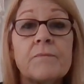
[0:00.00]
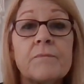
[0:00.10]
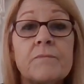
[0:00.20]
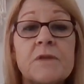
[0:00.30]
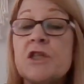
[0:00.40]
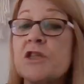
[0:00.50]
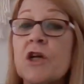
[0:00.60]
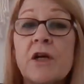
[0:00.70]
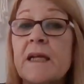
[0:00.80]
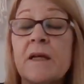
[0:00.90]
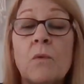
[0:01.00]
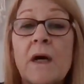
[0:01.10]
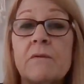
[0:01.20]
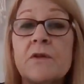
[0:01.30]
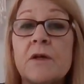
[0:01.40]
But she's not getting
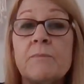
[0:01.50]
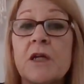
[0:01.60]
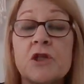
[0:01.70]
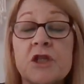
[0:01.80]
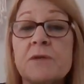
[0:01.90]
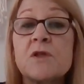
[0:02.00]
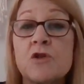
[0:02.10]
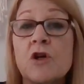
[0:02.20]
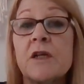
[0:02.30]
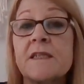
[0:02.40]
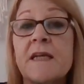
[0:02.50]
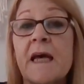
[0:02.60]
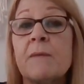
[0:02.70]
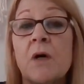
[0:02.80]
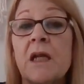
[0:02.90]
away with it because she was trying to
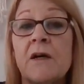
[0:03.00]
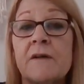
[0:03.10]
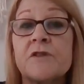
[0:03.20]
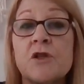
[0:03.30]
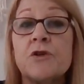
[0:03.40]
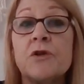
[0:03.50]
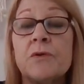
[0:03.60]
take my life too.